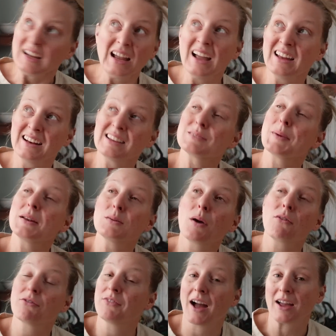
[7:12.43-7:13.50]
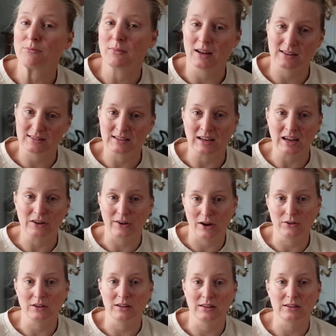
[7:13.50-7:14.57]
And I spent about 5 minutes digging
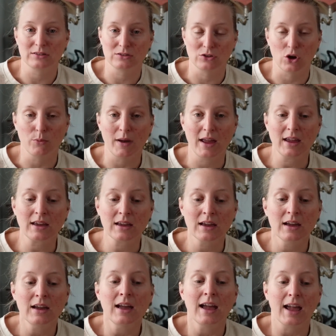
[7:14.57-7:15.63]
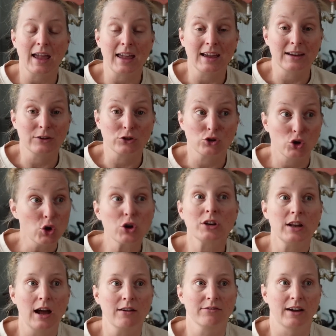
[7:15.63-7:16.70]
around in this snowbank and could
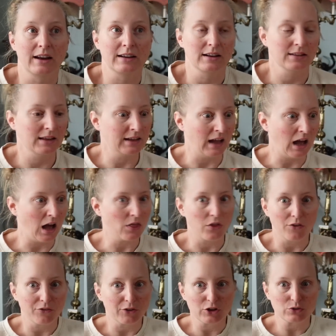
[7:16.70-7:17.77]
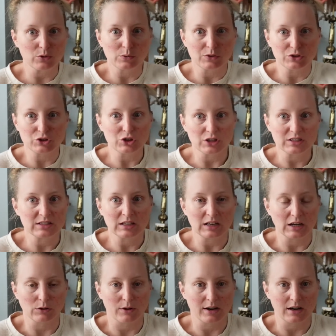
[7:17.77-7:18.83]
not find it. Like, the first one was just
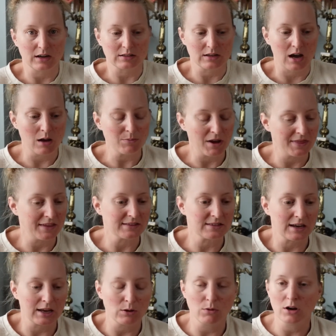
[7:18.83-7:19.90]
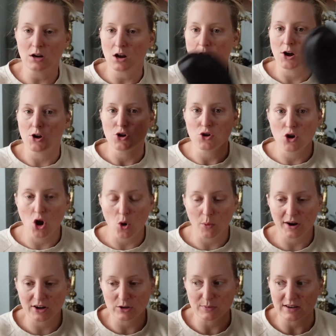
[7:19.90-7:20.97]
sitting right on top, and the second one,
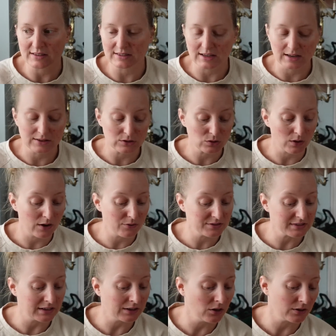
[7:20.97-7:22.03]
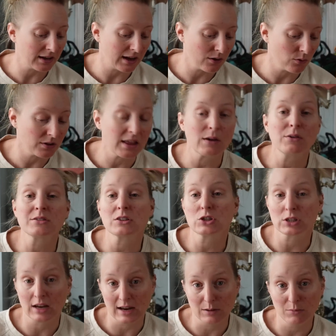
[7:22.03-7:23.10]
nowhere to be seen. So I was like, okay, well, that was a
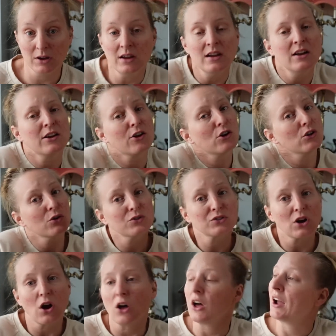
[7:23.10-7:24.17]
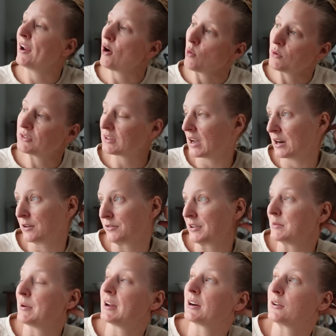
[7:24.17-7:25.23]
shame. Close call. I almost got a free
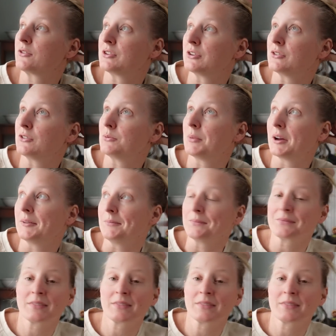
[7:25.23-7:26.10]
pair of shoes, but